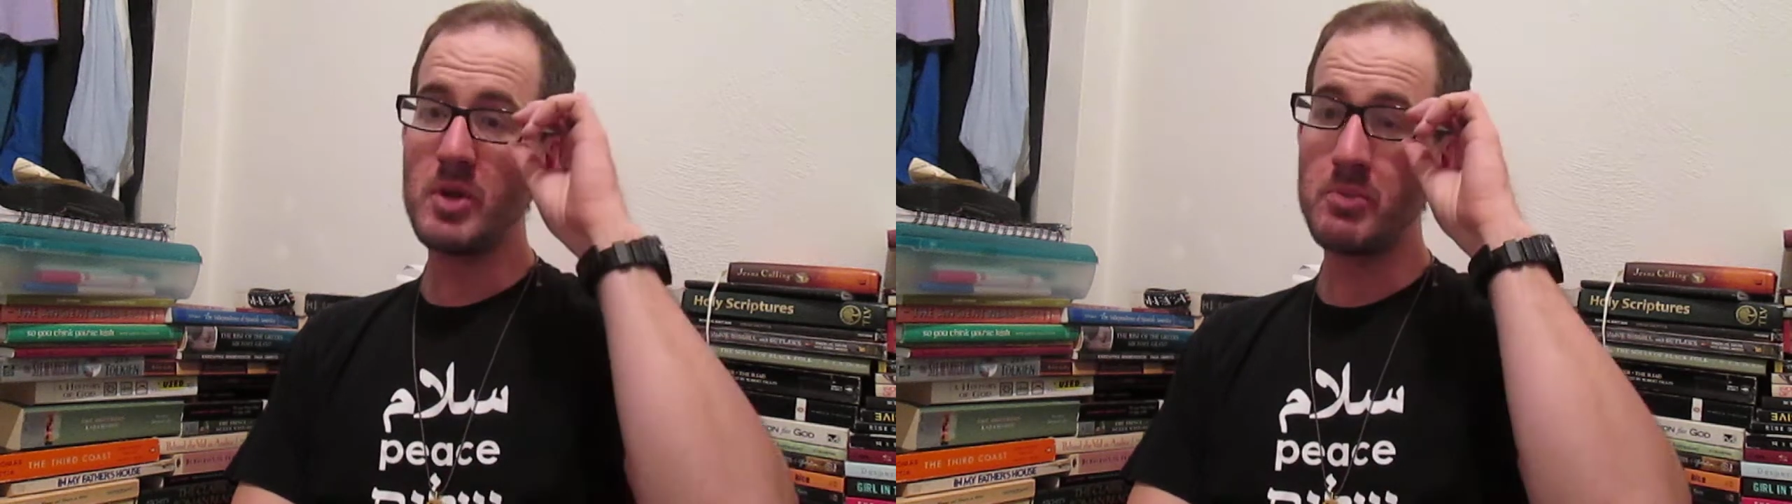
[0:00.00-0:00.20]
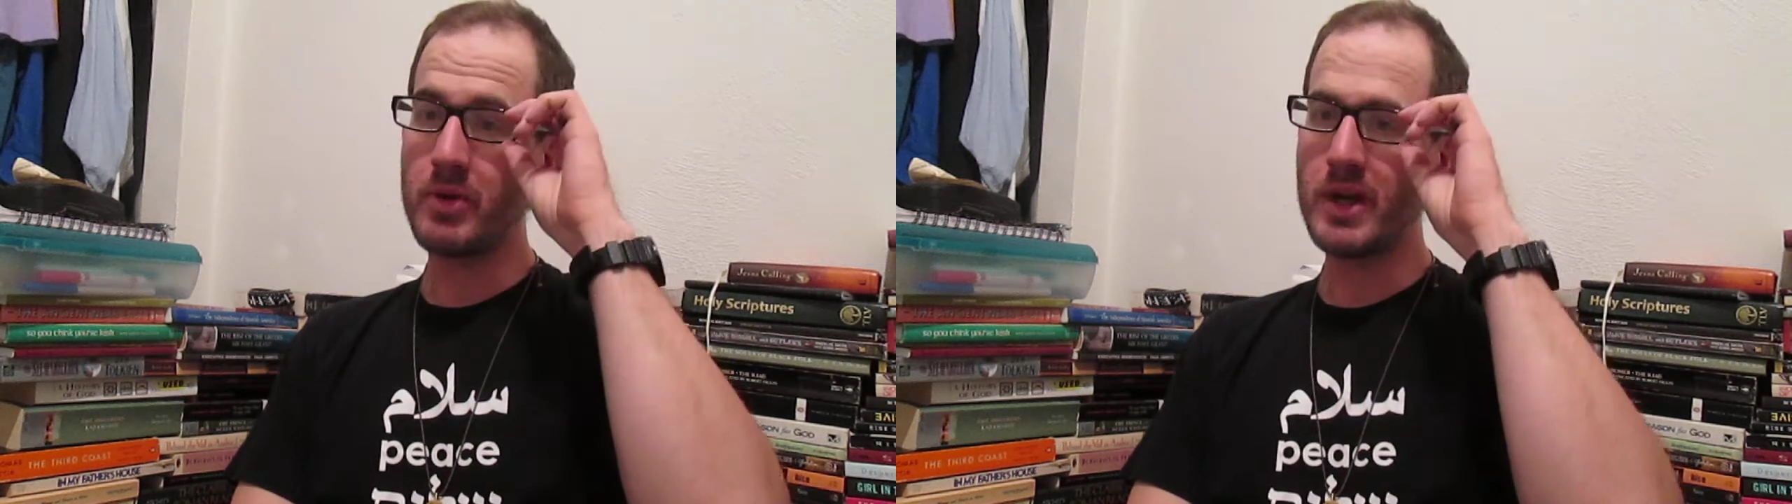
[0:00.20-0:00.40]

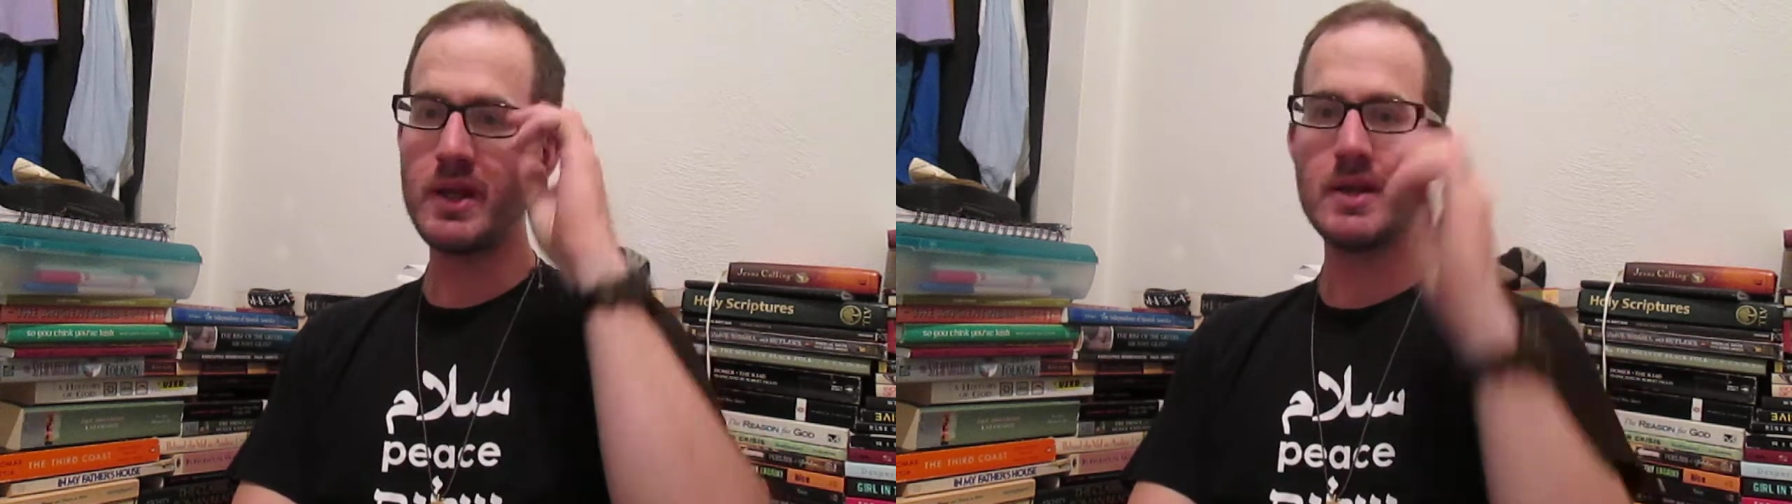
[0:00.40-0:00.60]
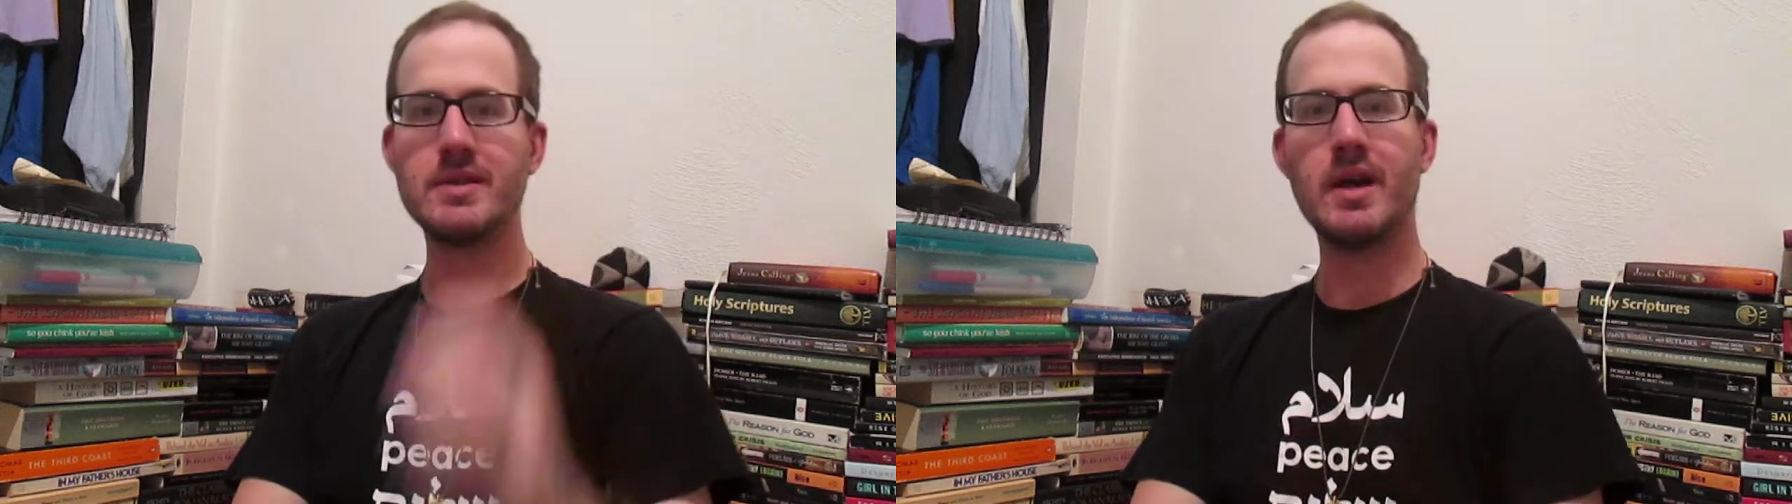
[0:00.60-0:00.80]
Breaking
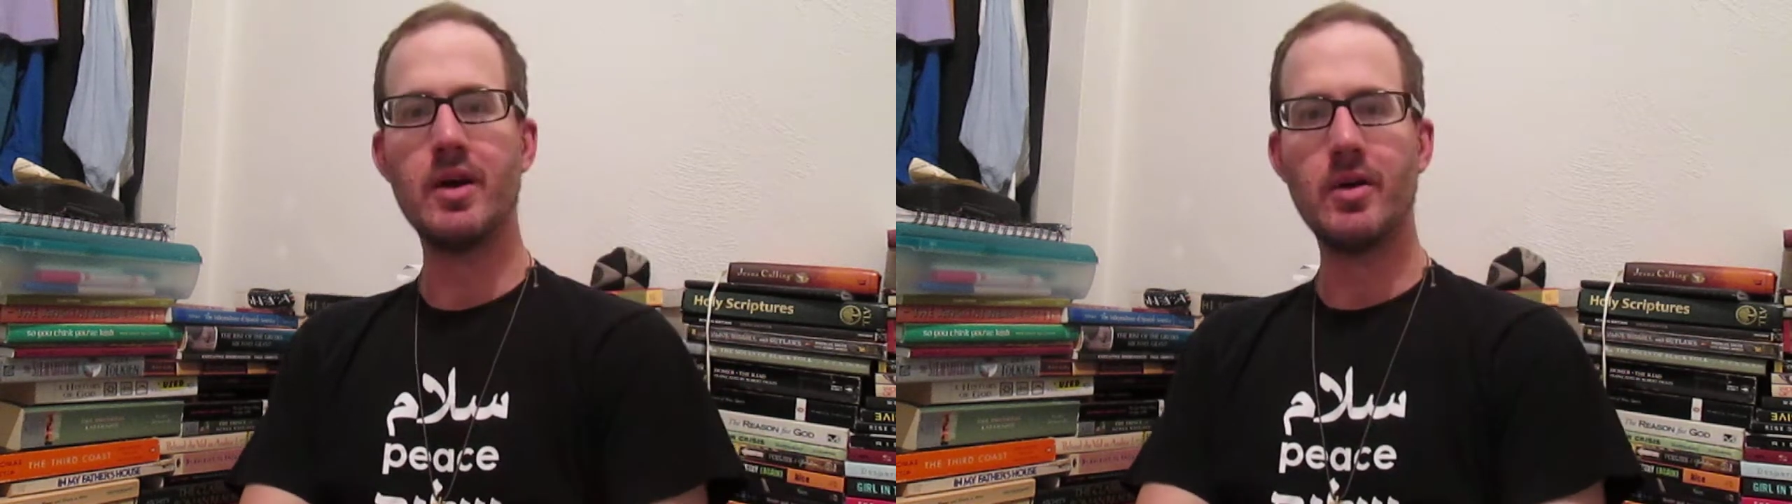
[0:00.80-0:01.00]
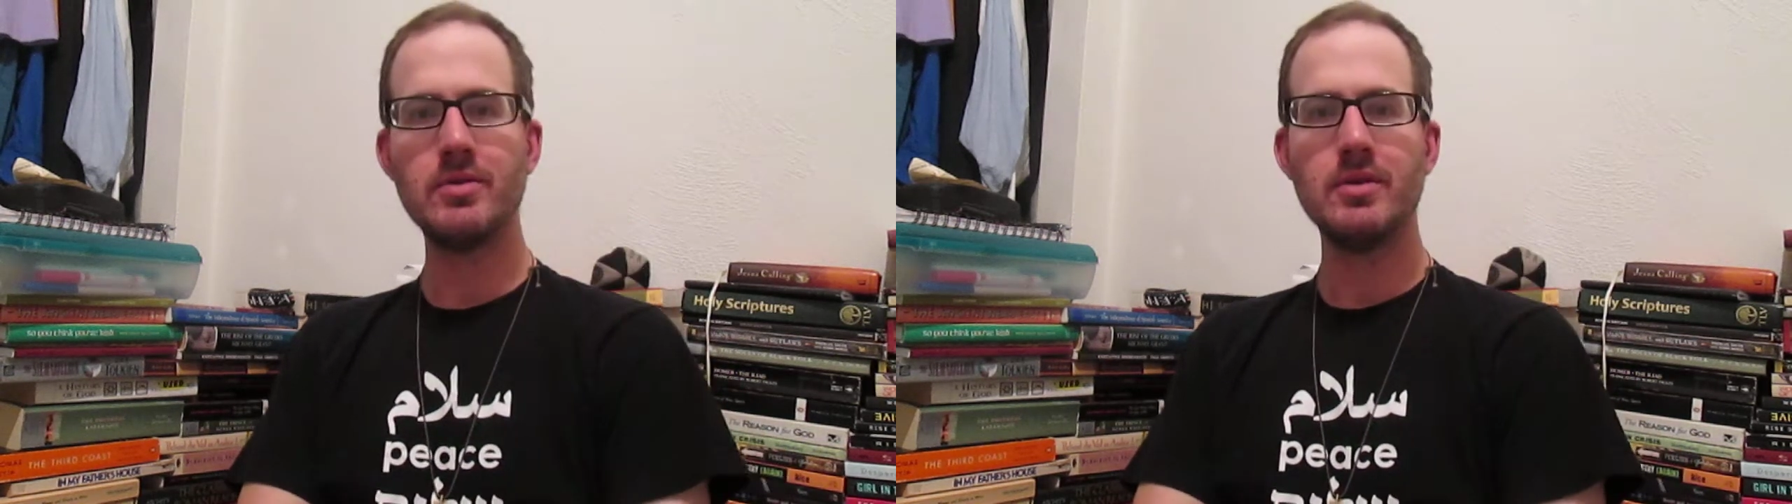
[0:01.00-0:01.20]
It
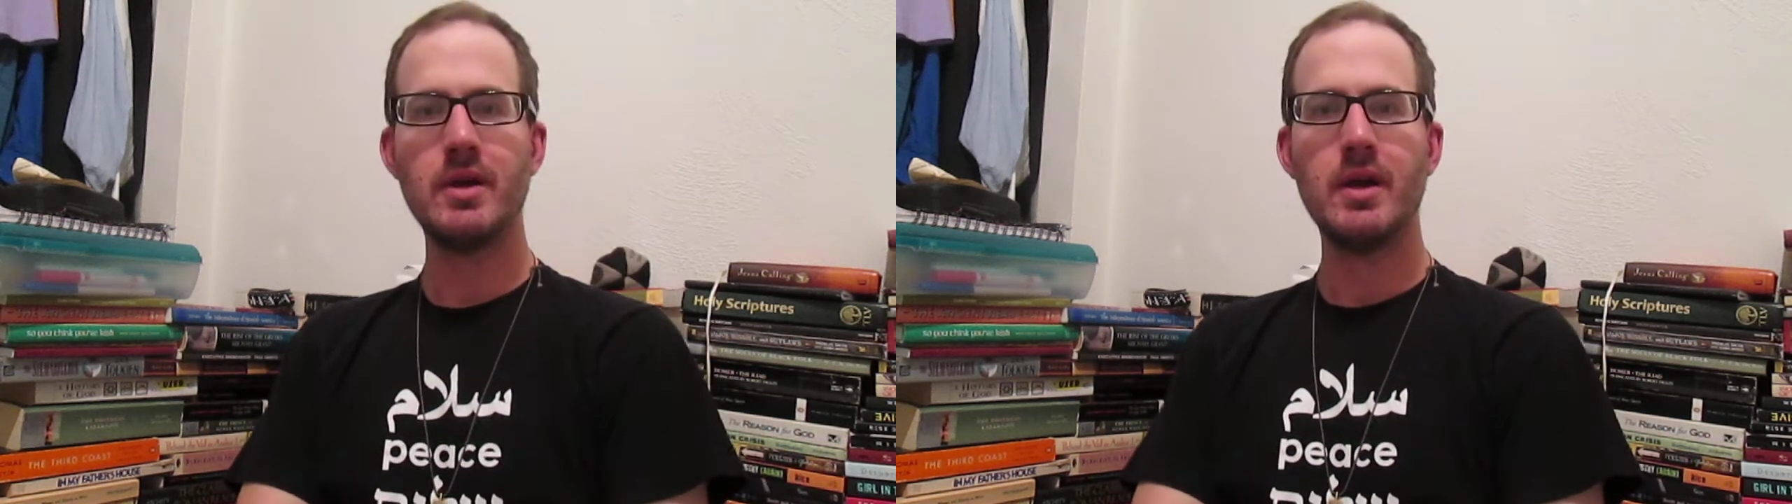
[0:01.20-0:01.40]
Down.